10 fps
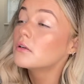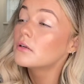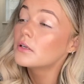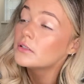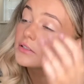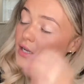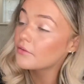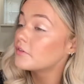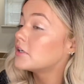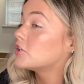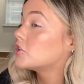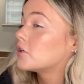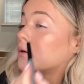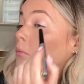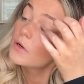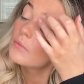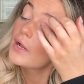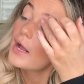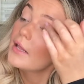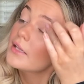and definition on there,
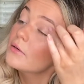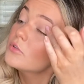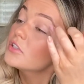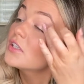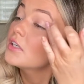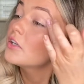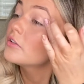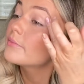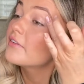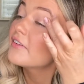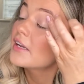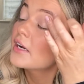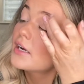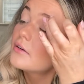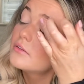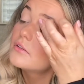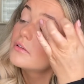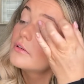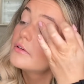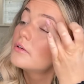and then I'm just going to use my finger
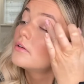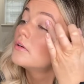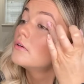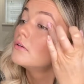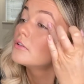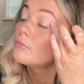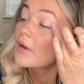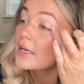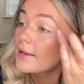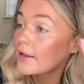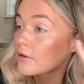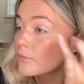to blend it out